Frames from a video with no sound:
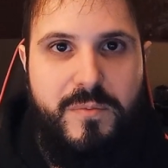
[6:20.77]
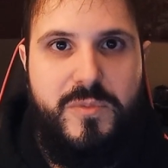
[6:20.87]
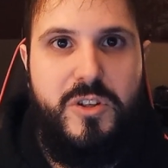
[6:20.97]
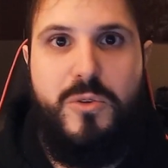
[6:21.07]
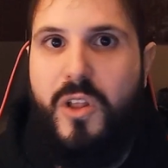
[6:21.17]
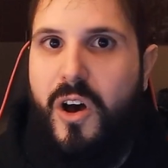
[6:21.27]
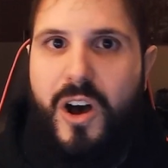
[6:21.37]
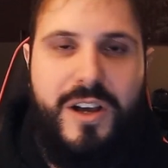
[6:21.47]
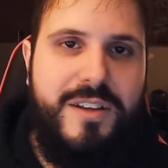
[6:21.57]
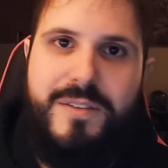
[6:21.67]
Too
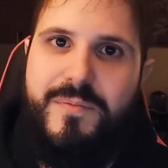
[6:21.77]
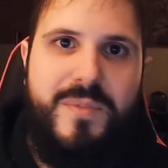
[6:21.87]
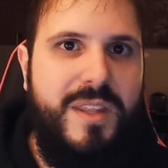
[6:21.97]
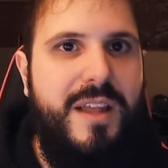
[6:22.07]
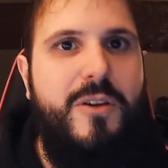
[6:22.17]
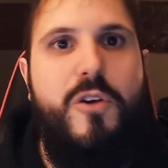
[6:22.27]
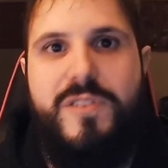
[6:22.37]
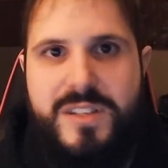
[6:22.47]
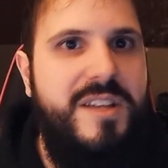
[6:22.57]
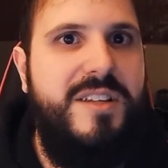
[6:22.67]
long, then it
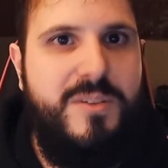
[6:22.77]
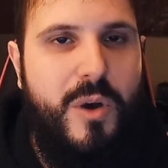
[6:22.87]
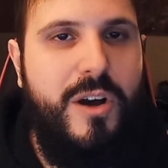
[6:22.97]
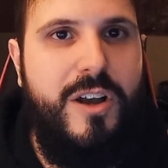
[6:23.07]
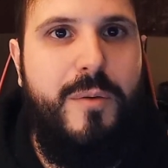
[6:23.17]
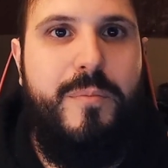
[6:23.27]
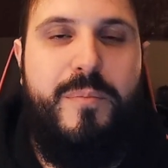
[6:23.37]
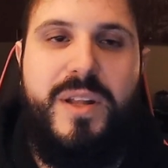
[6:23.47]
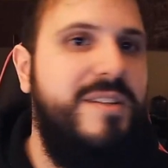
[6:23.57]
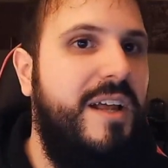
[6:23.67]
overstays its welcome,
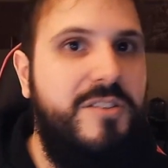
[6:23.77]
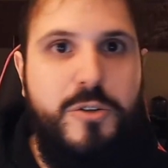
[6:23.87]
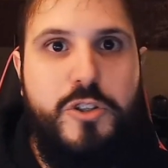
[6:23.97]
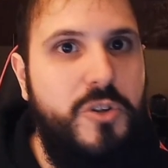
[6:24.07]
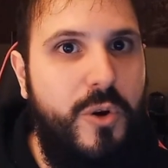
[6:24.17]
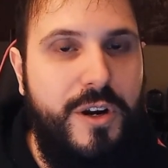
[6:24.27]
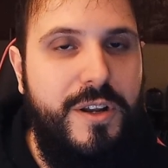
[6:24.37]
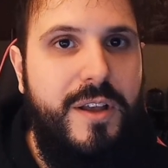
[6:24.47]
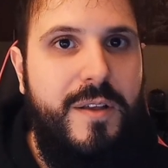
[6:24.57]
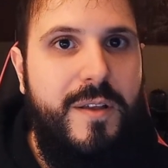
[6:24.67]
but it's not too short.